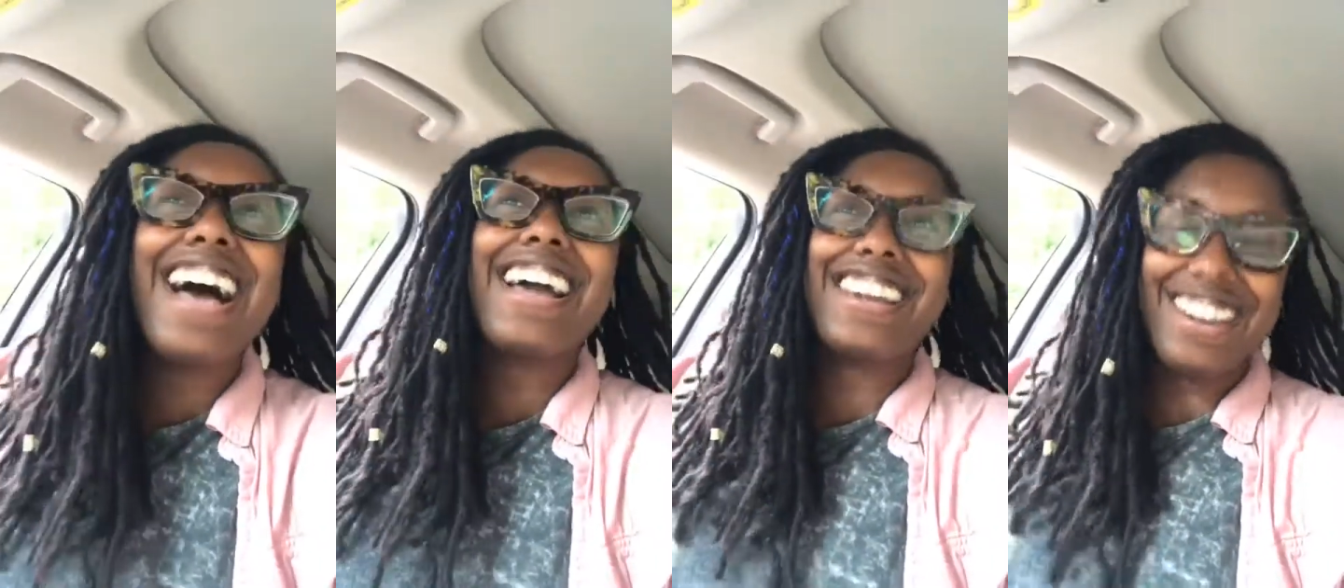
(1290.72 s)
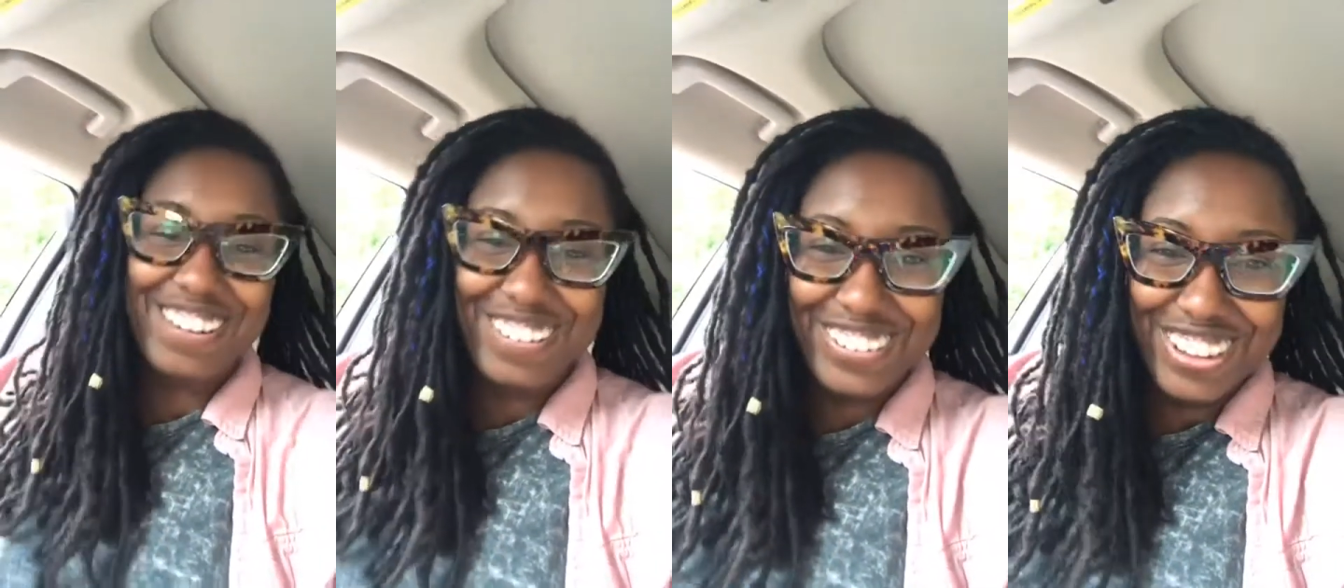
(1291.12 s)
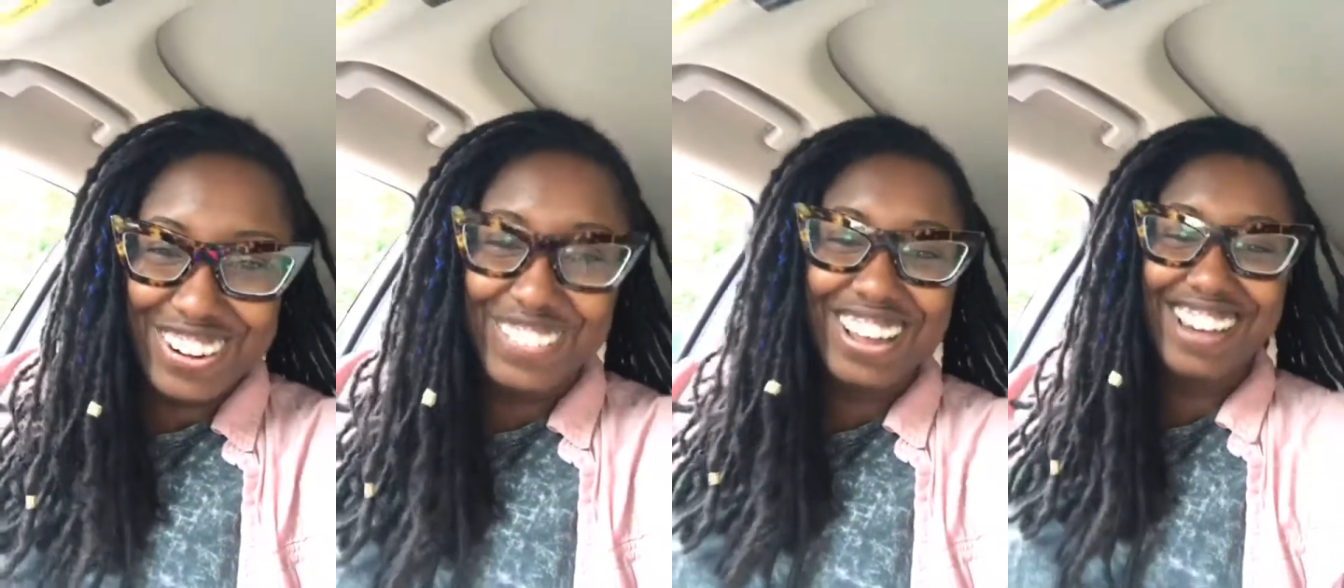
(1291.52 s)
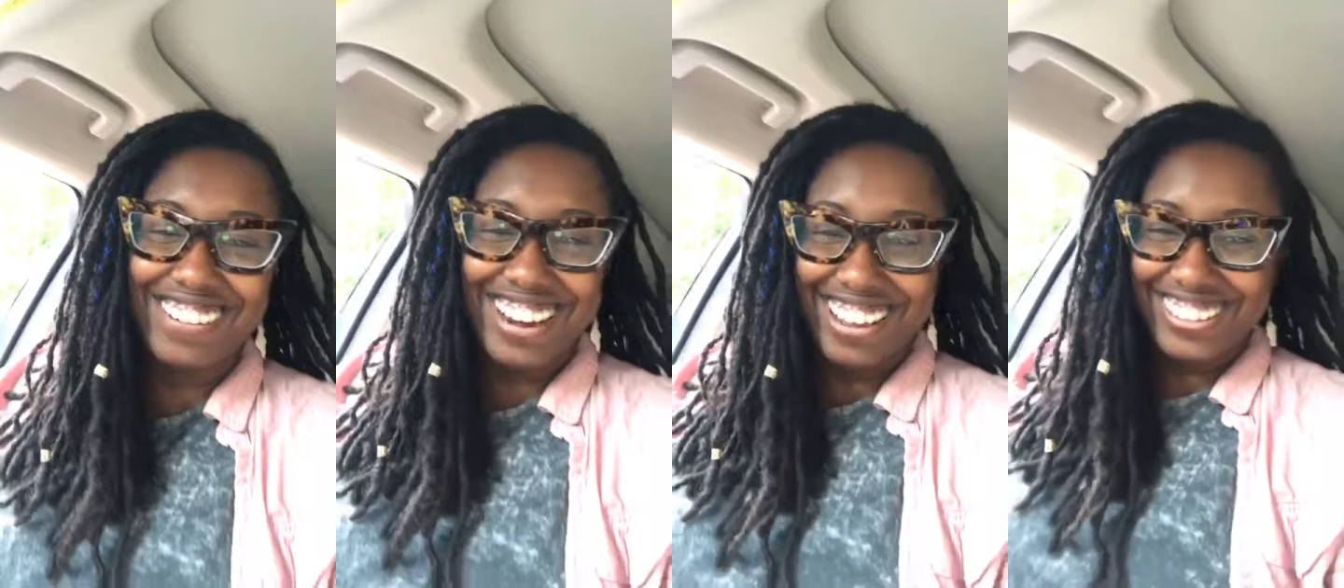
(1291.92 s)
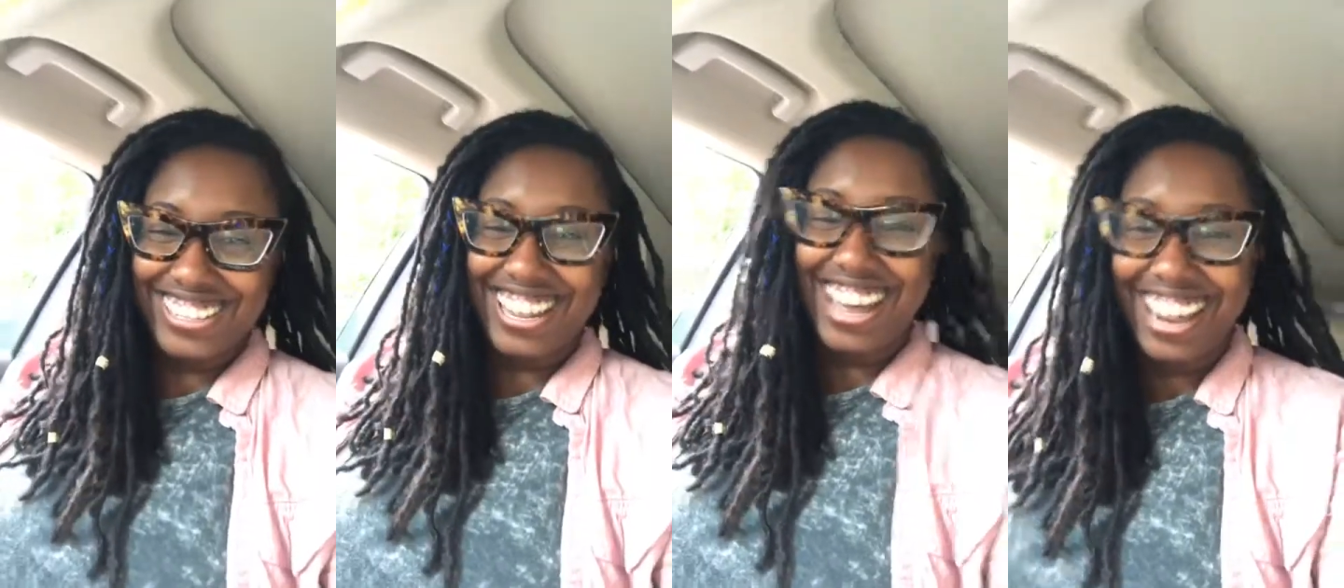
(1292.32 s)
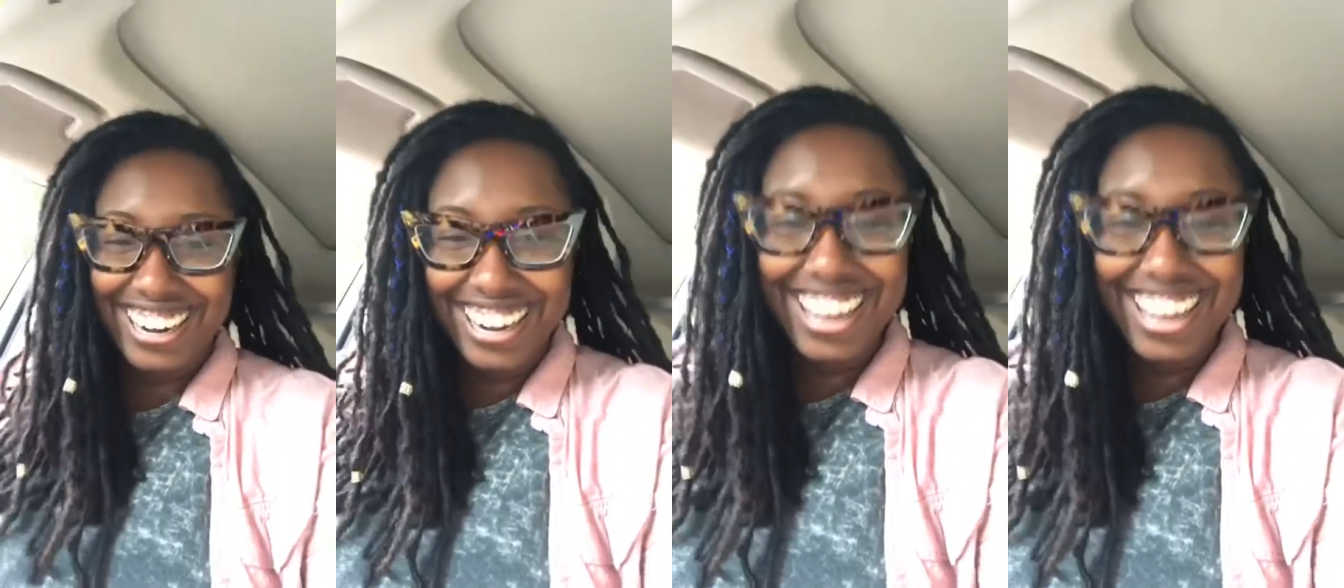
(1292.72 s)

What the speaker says: Carol, you don't let your nails slide.